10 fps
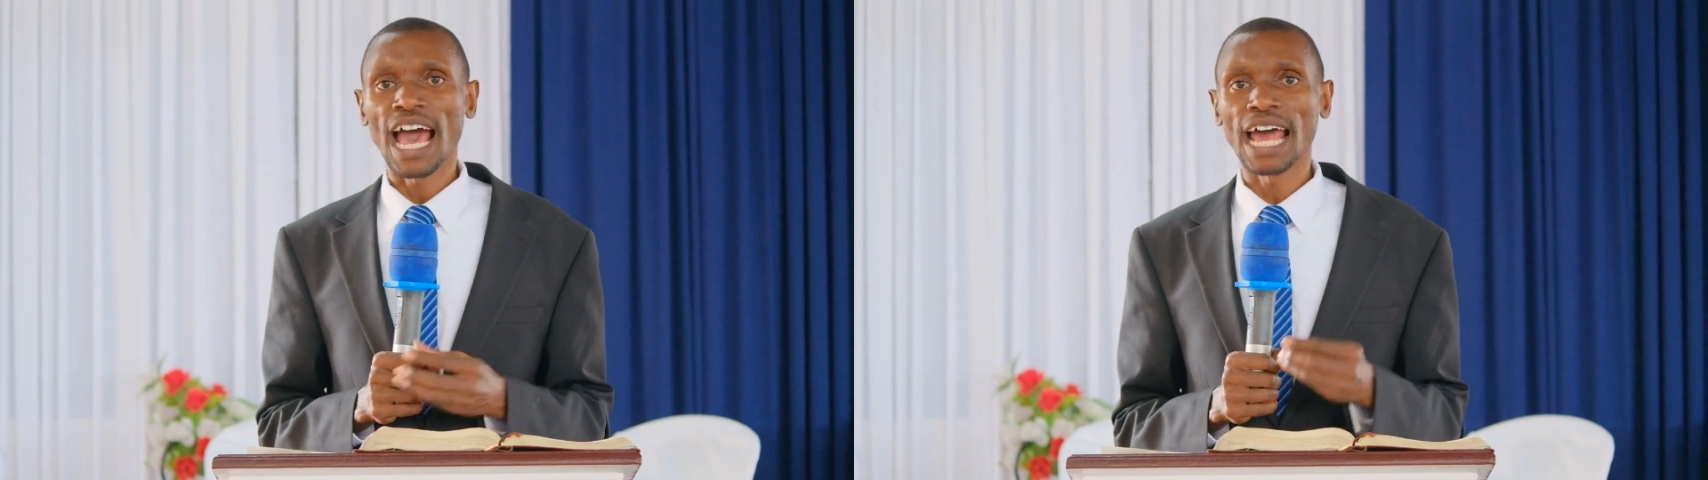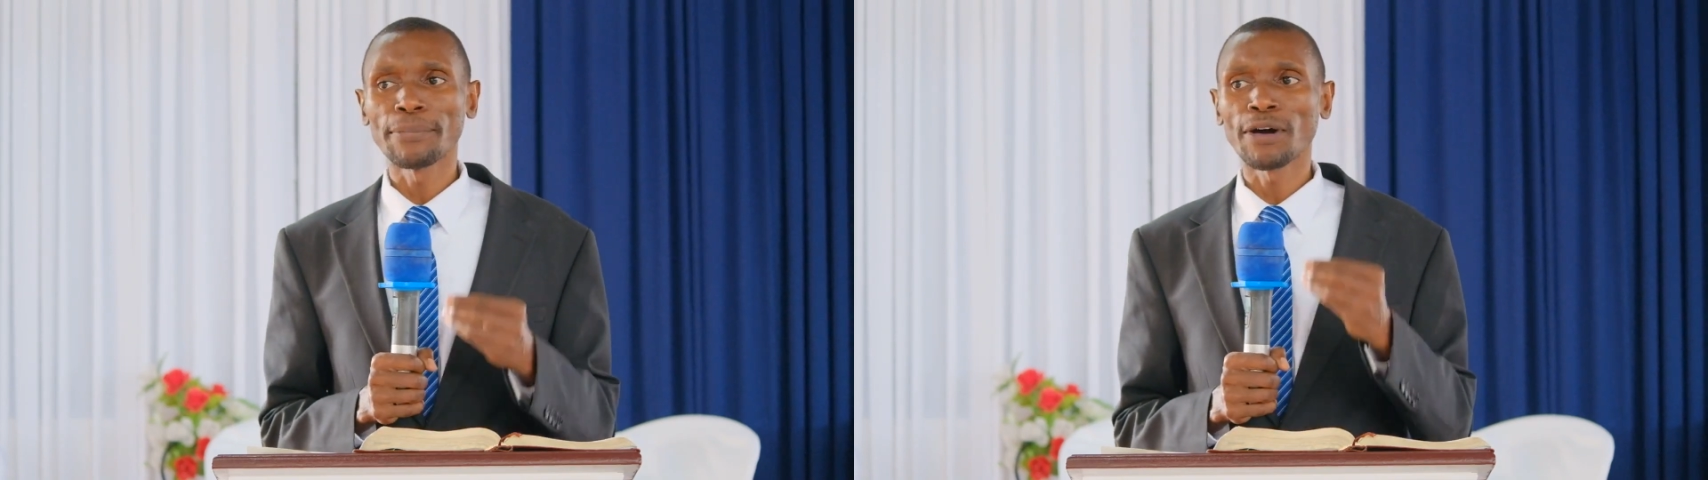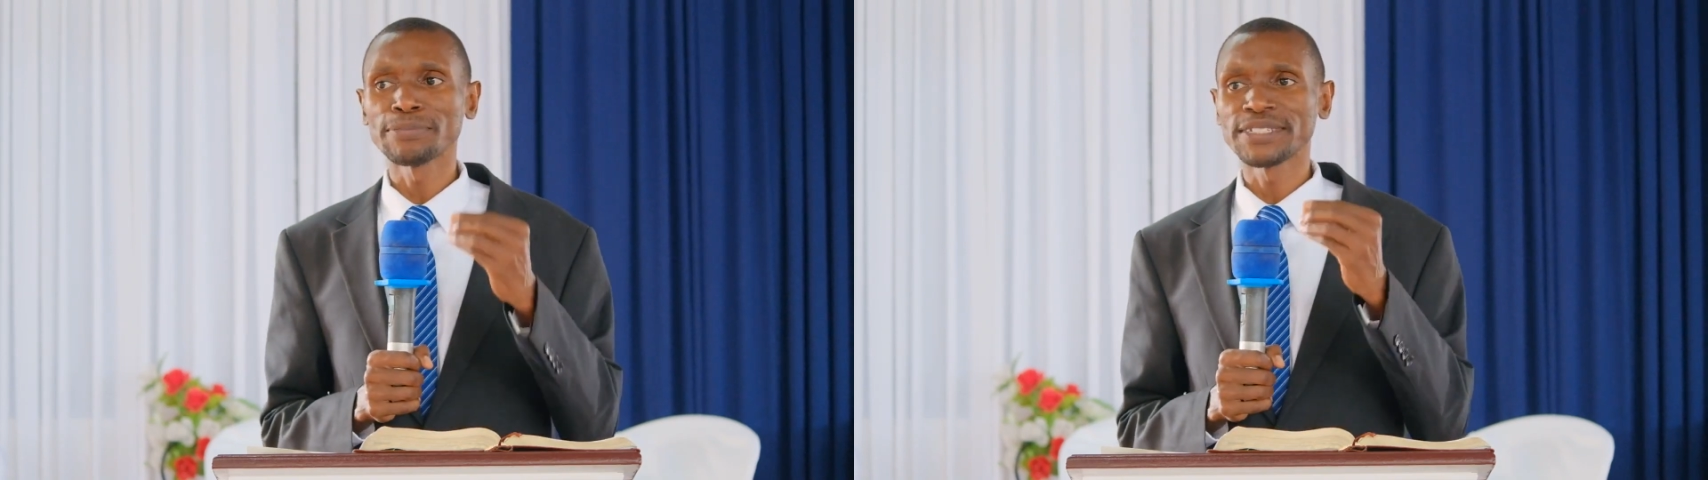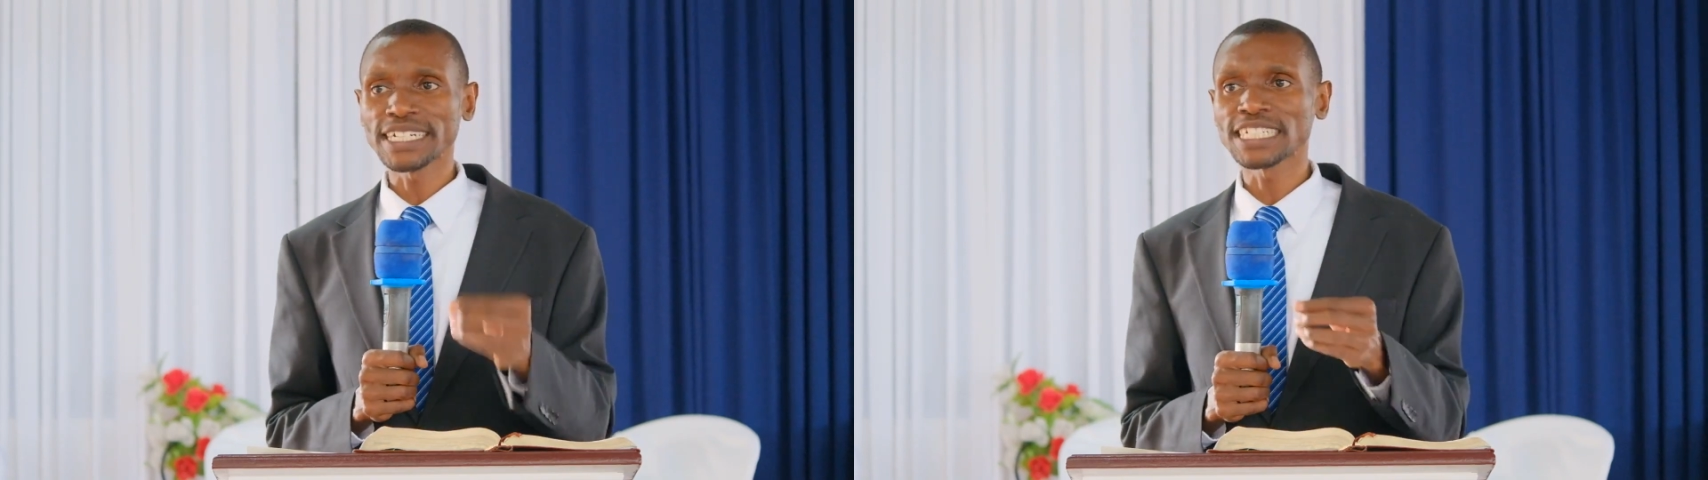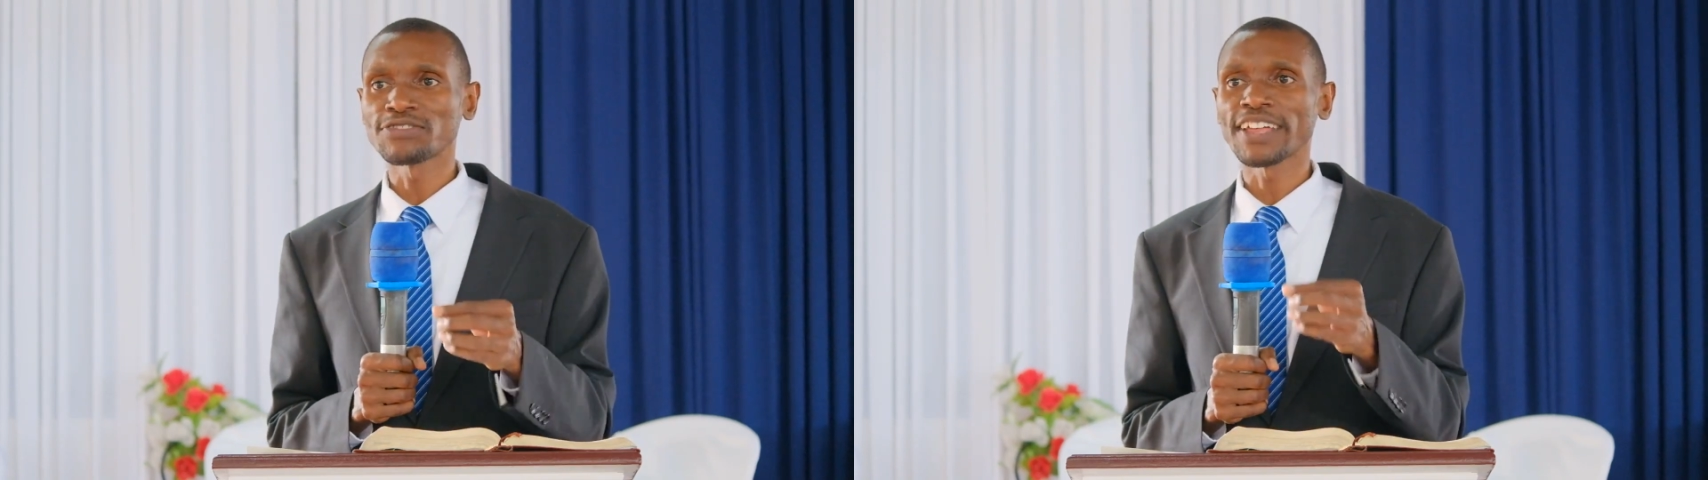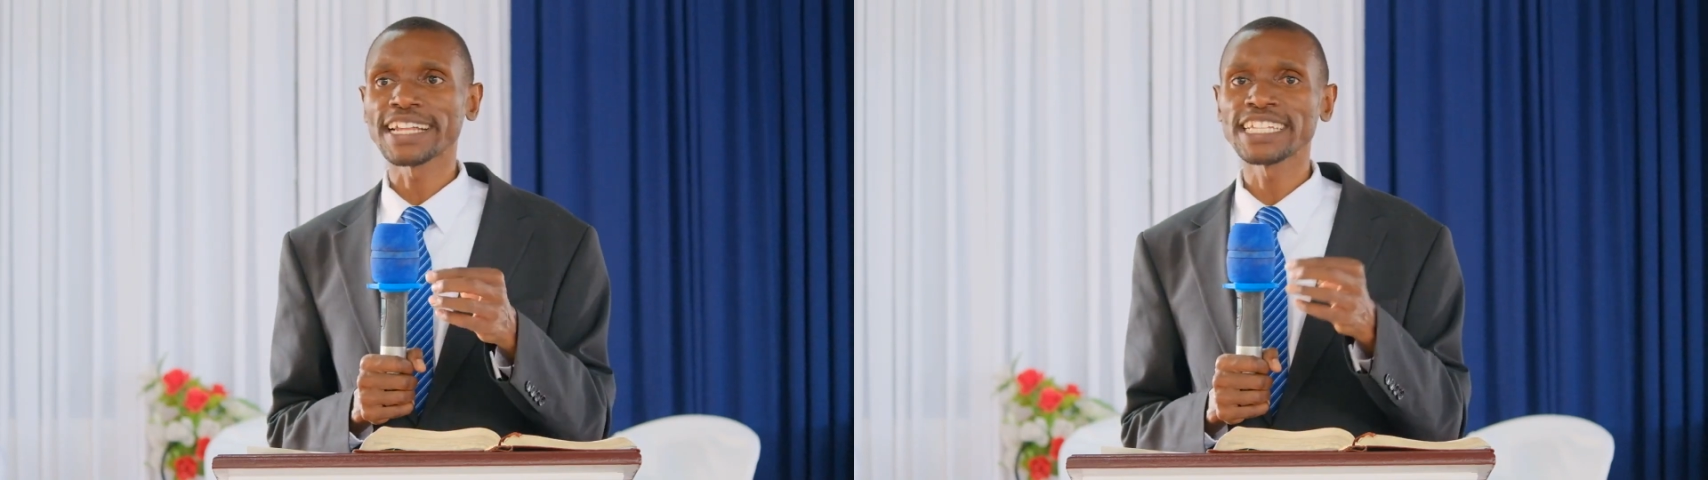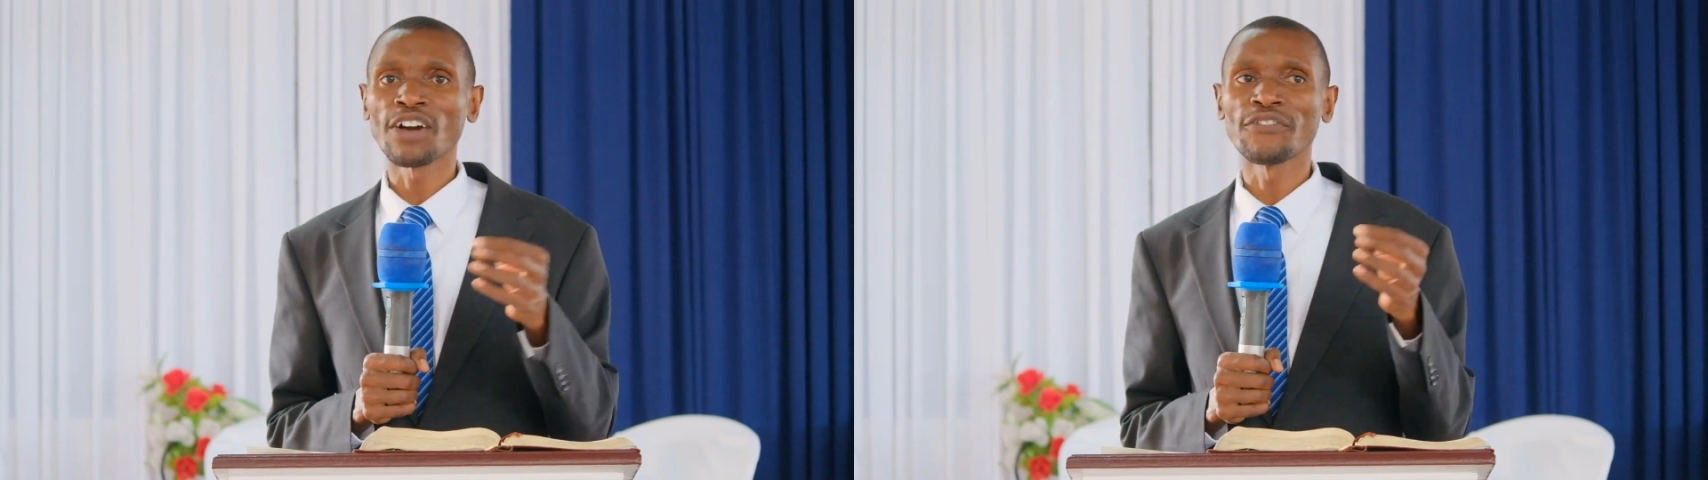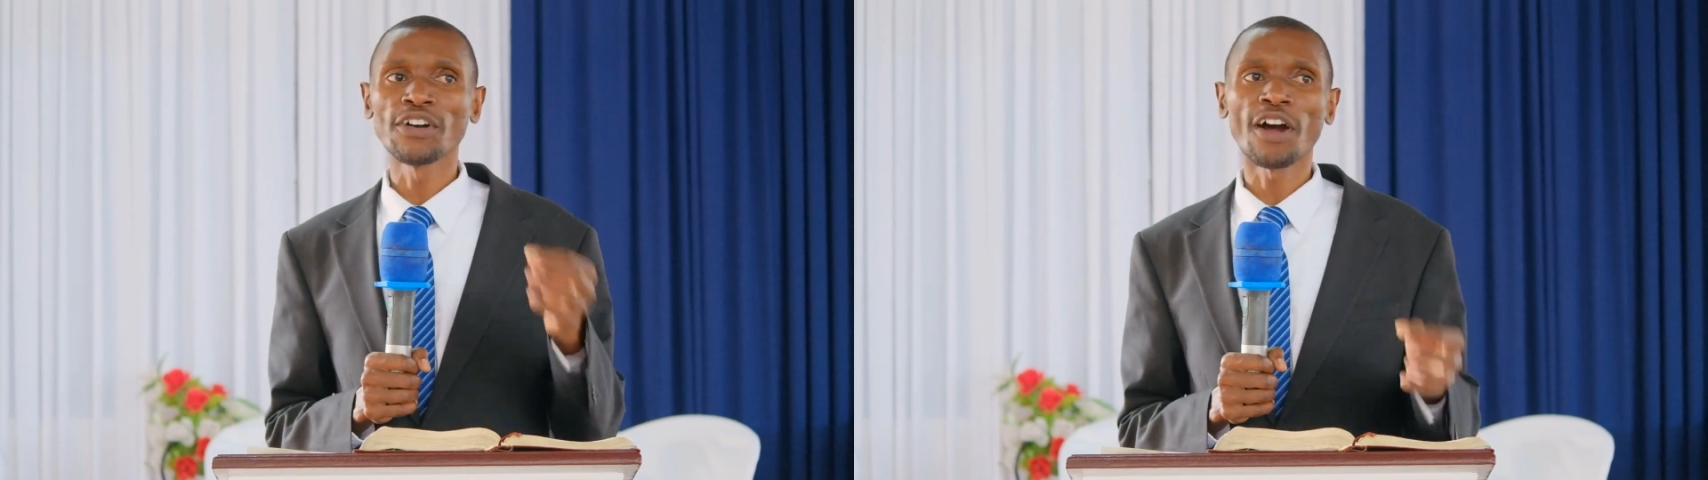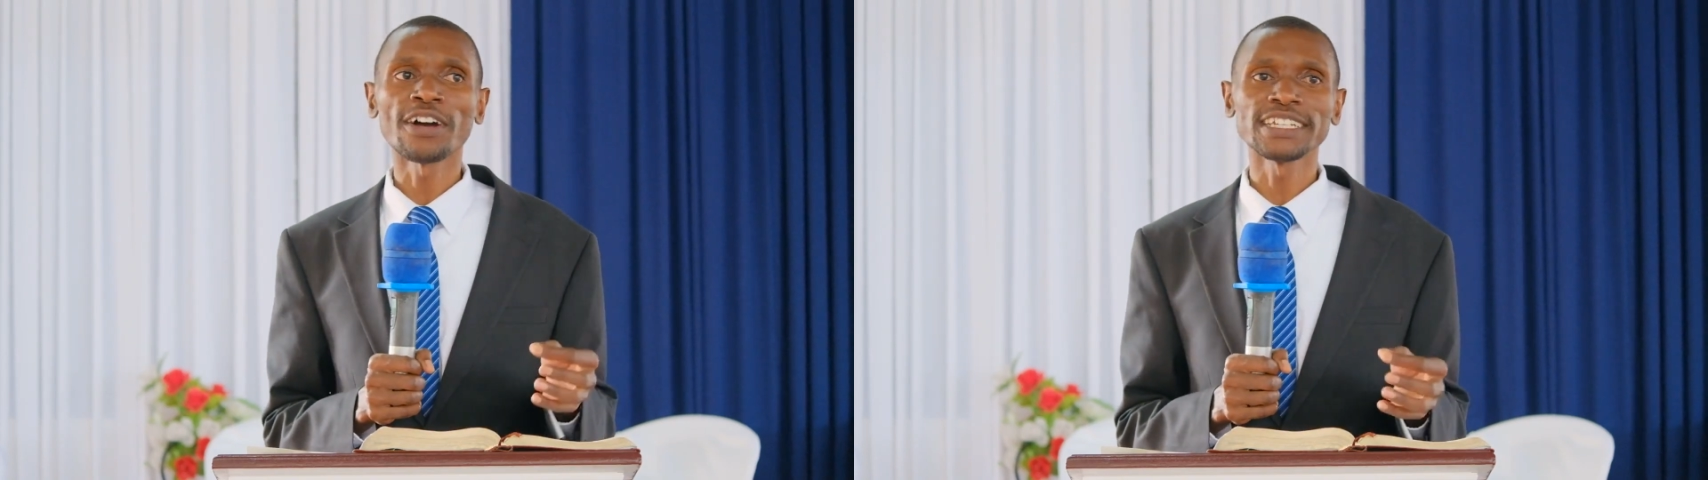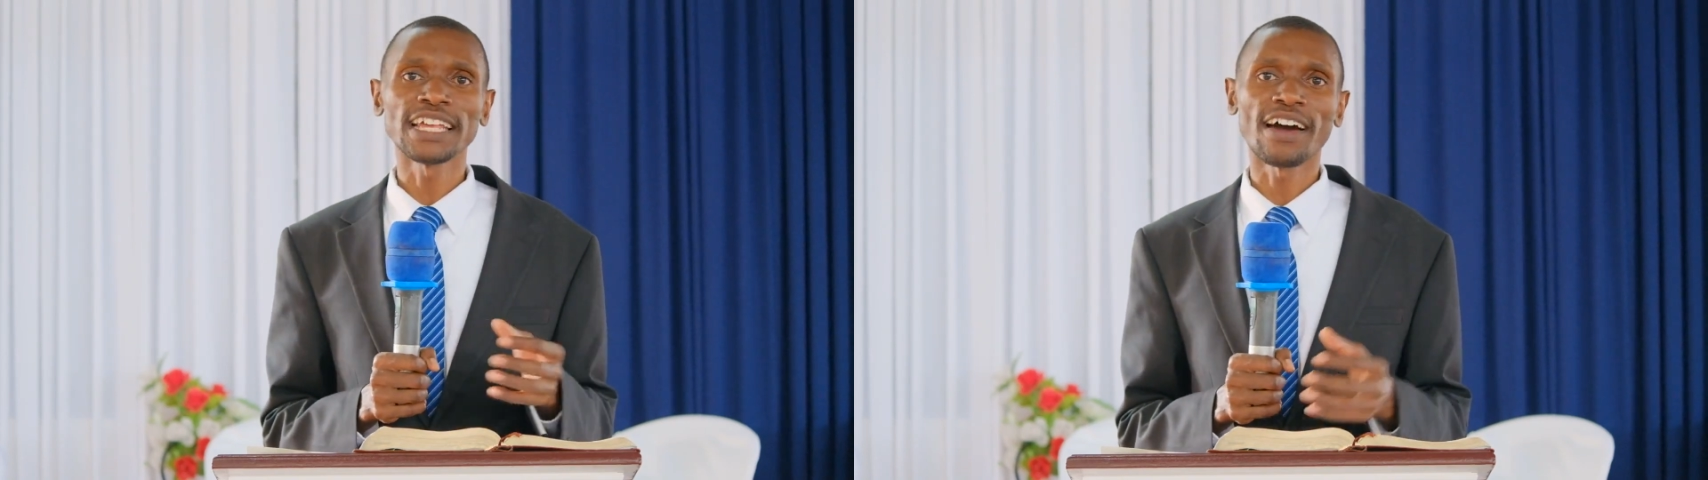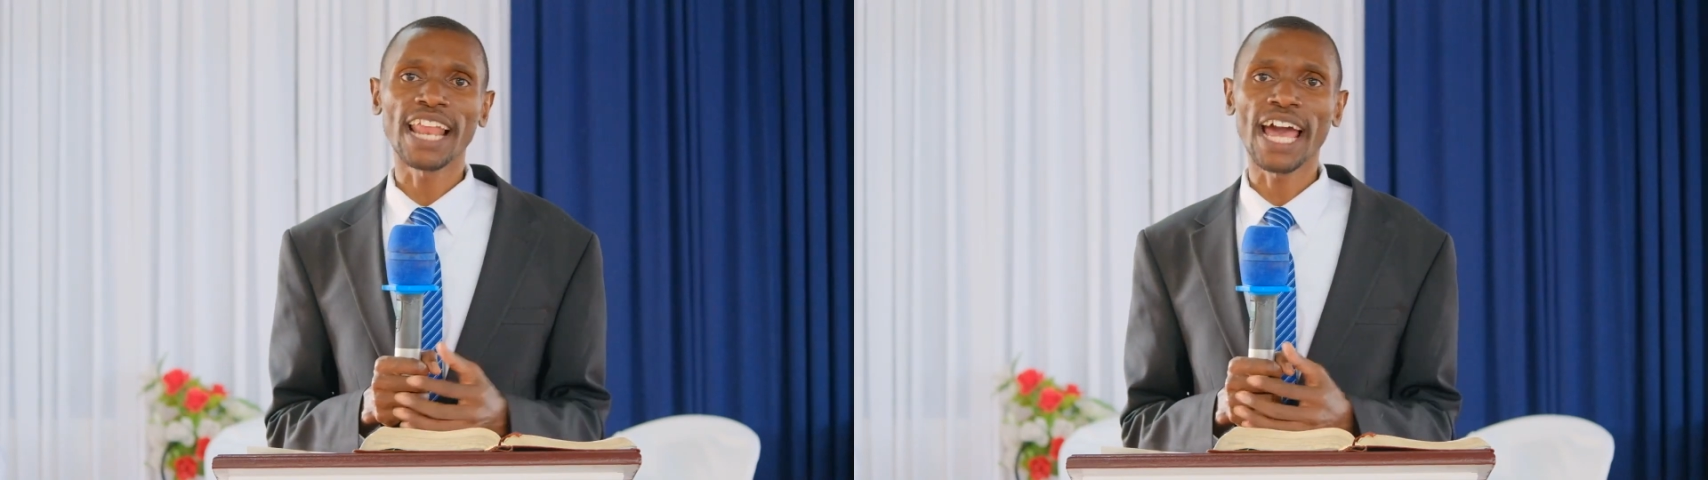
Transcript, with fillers: And by objecting to the idea of God in our